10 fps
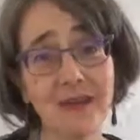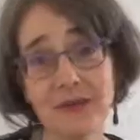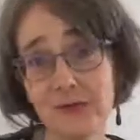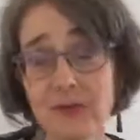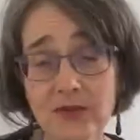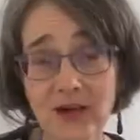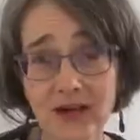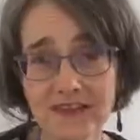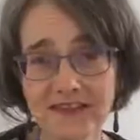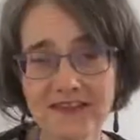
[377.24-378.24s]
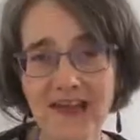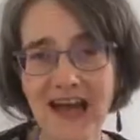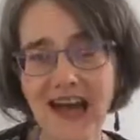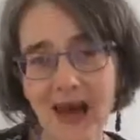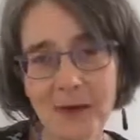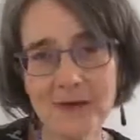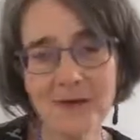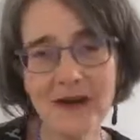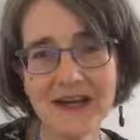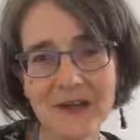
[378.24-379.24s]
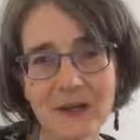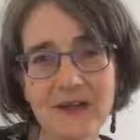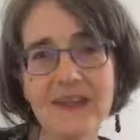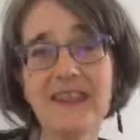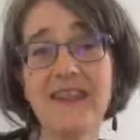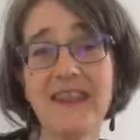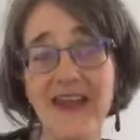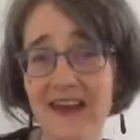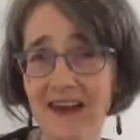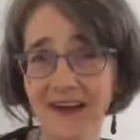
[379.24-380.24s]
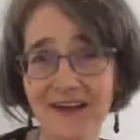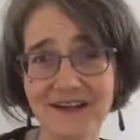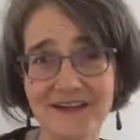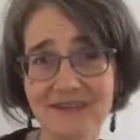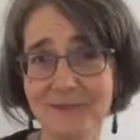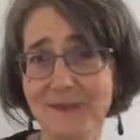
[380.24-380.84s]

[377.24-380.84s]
in your eyes, how it might look in their eyes.